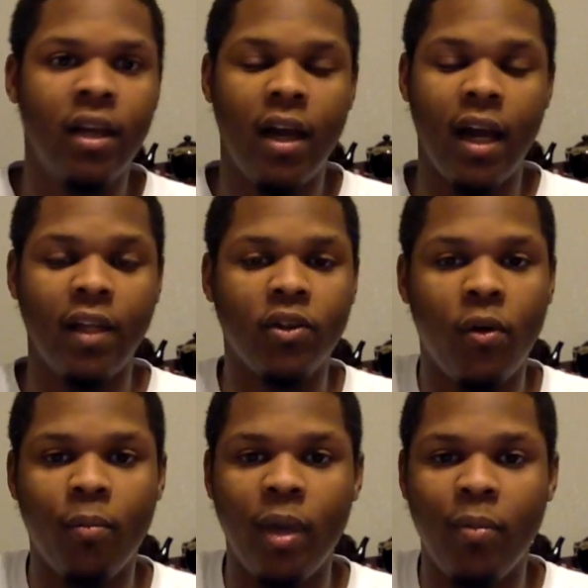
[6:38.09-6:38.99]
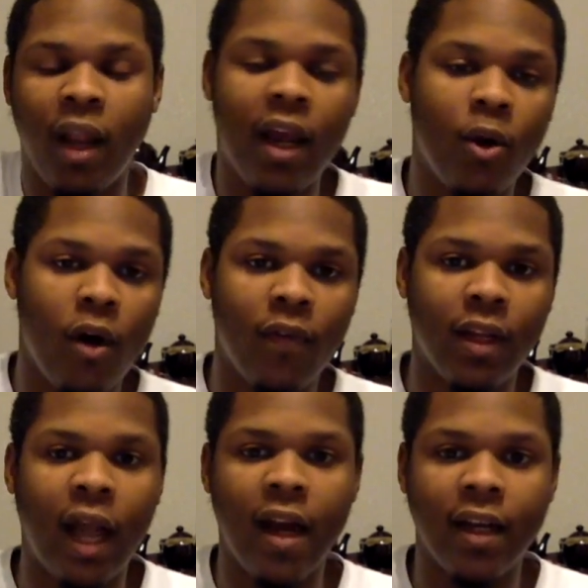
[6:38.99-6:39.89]
And he's going to be playing off a
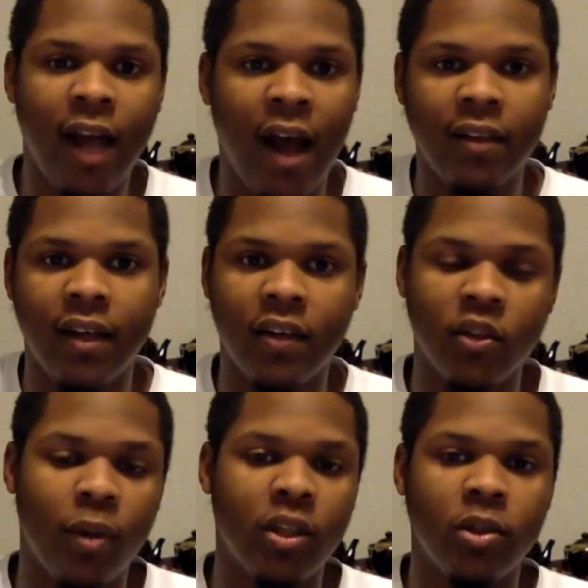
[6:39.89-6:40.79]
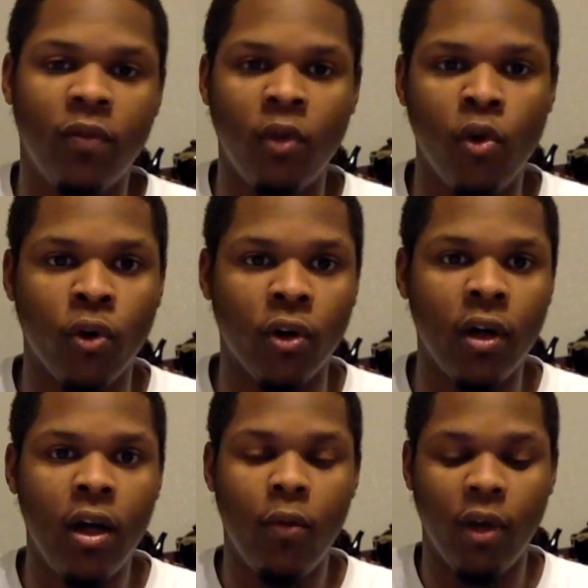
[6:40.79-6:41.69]
lot of guys that can space the floor,
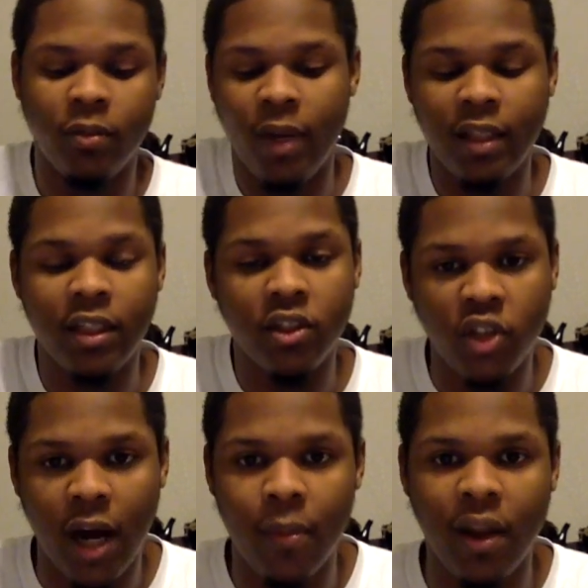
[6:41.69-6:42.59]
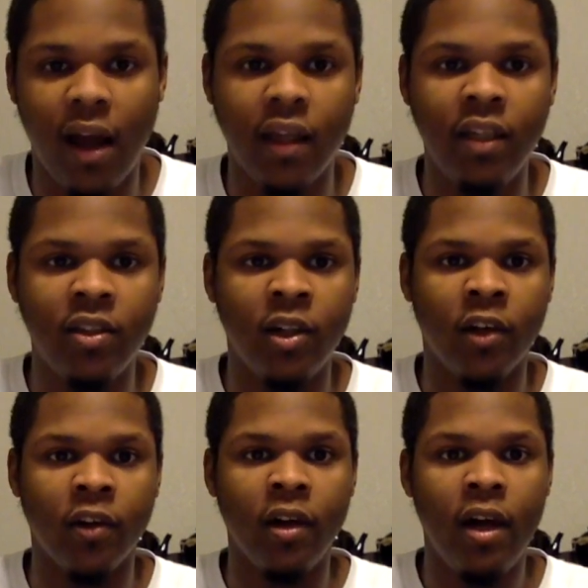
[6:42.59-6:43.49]
which makes his job a lot
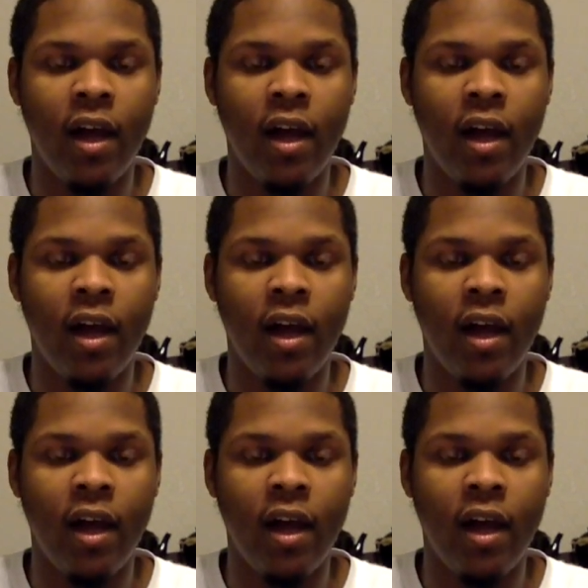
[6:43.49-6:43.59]
easier.